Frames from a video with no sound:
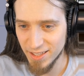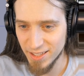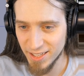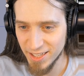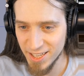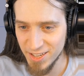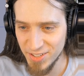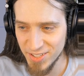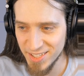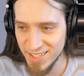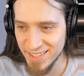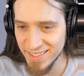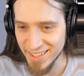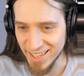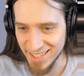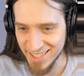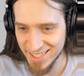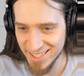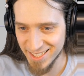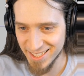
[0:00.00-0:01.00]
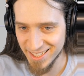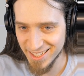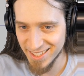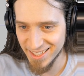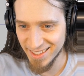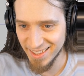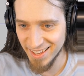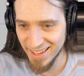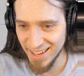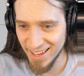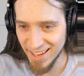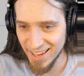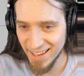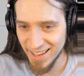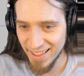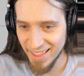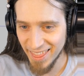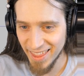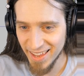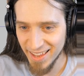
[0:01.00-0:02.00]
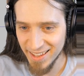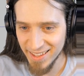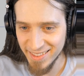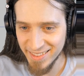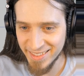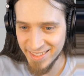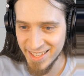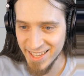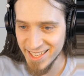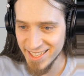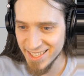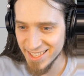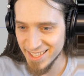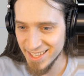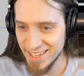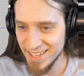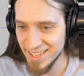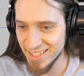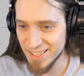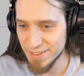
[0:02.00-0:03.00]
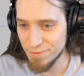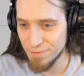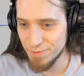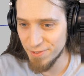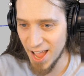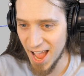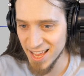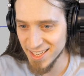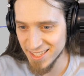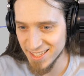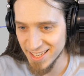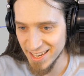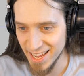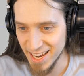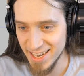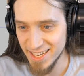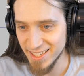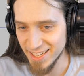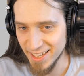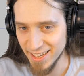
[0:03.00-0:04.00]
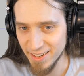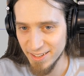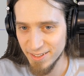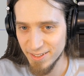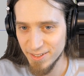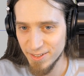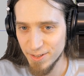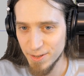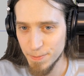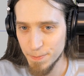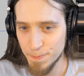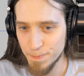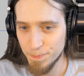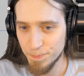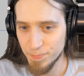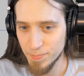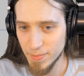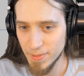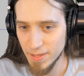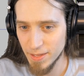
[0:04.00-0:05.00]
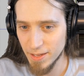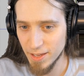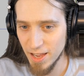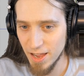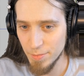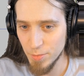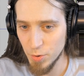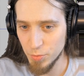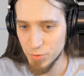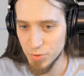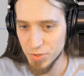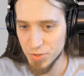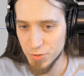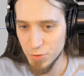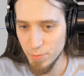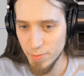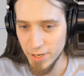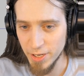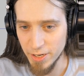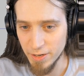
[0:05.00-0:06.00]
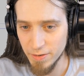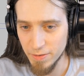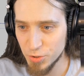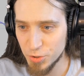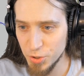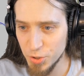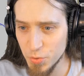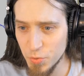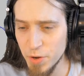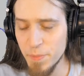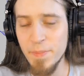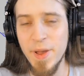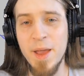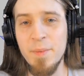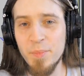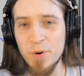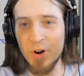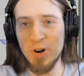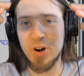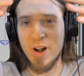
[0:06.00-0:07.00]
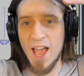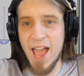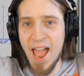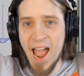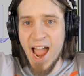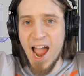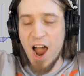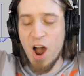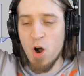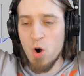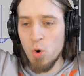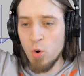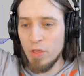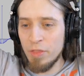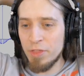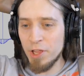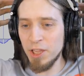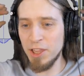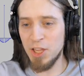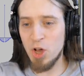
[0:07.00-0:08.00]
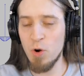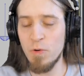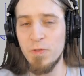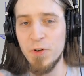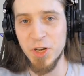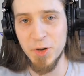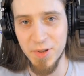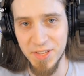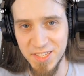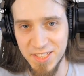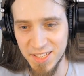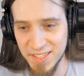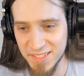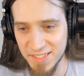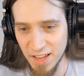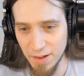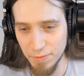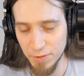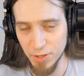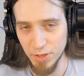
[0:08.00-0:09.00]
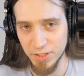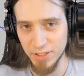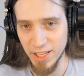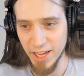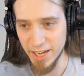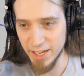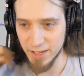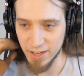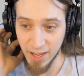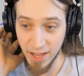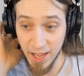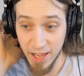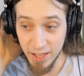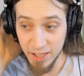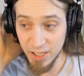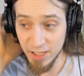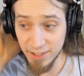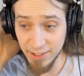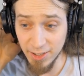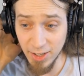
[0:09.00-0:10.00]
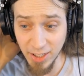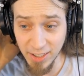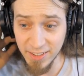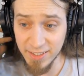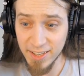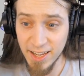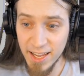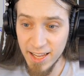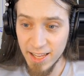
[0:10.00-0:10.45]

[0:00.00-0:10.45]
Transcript: Can you see this? This is fascinating. I'm going to zoom in. Do you remember how the low frequency stuff looked like? It looked